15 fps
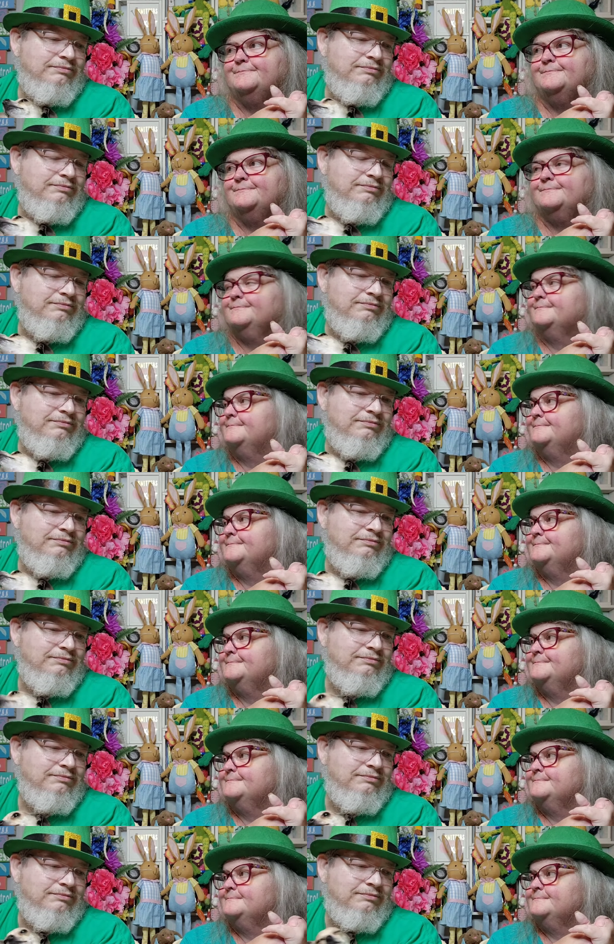
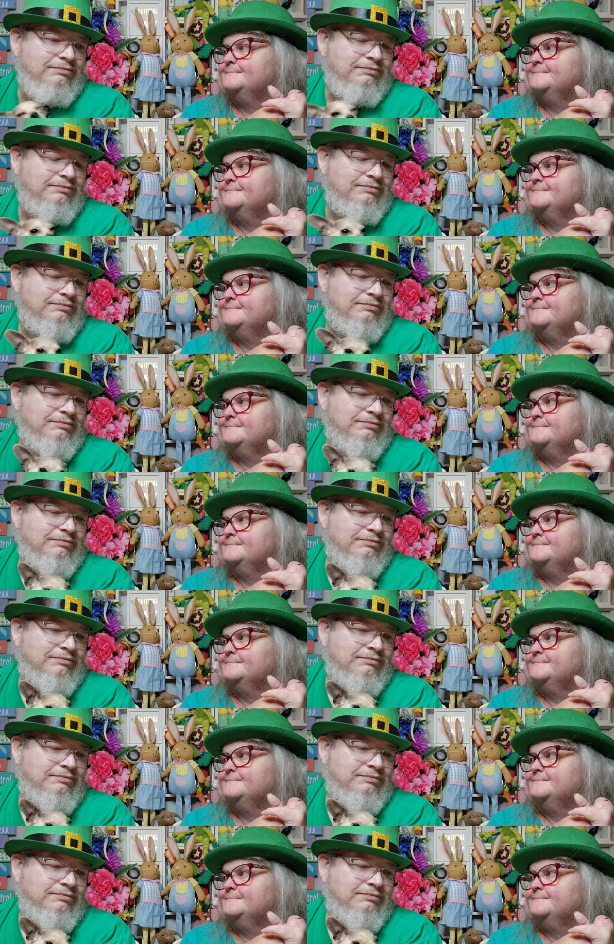Nothing is said.